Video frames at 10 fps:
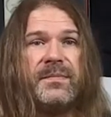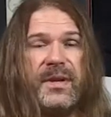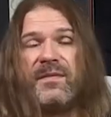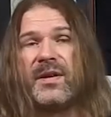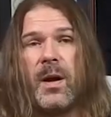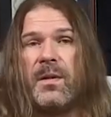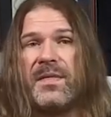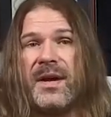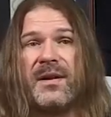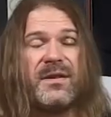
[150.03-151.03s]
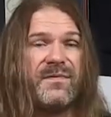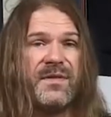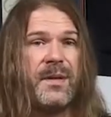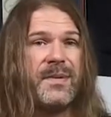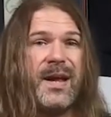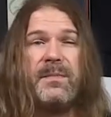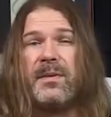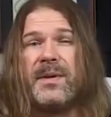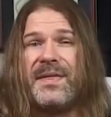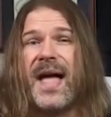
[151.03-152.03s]
difficult thing just for them to
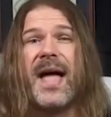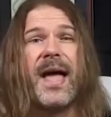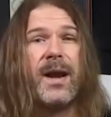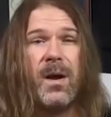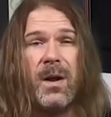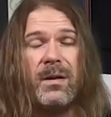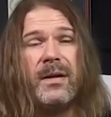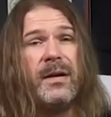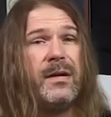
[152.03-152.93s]
implement that at all,